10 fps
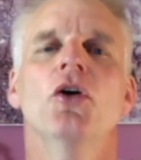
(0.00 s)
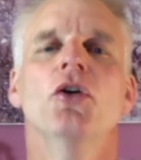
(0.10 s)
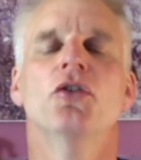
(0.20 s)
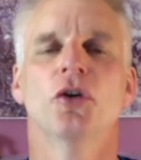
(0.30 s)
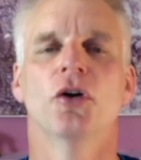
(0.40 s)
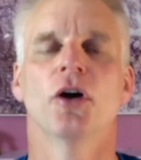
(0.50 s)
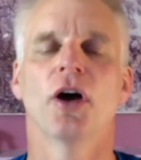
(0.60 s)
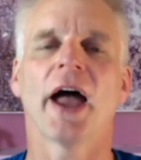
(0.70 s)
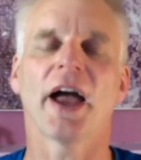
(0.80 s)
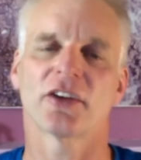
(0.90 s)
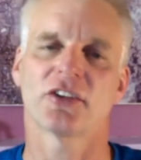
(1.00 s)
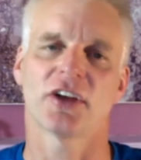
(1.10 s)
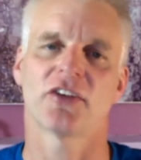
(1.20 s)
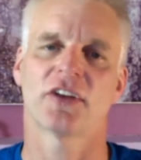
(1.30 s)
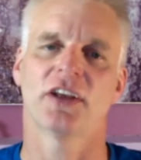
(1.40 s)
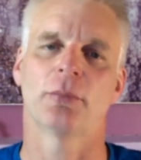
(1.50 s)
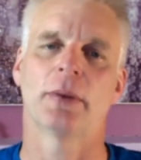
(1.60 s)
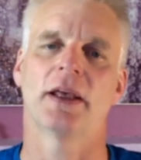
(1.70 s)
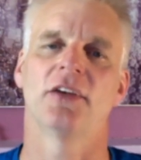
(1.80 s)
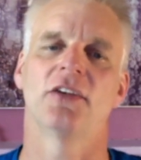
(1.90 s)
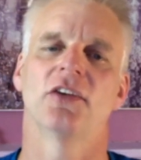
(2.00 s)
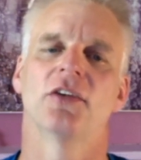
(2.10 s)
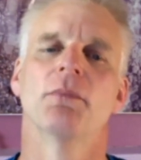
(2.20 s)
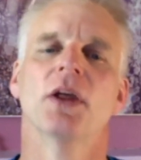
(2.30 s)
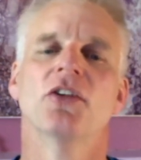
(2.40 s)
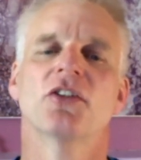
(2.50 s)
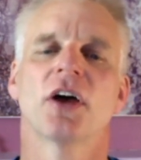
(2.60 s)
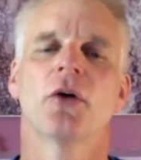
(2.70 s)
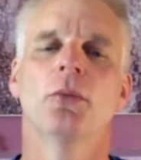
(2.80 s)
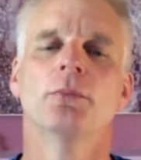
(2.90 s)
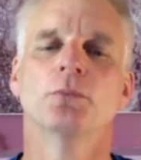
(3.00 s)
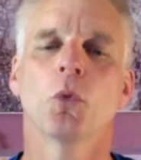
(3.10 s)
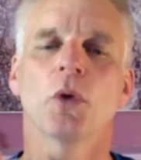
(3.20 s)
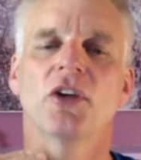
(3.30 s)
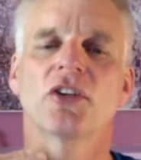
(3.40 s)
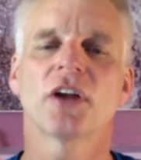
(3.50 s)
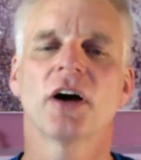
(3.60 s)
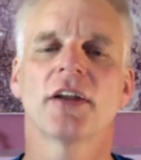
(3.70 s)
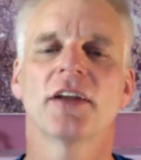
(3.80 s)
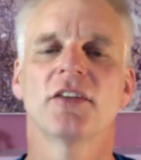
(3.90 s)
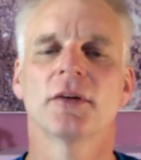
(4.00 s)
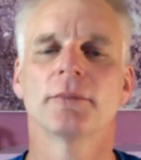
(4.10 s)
to access these places. So we started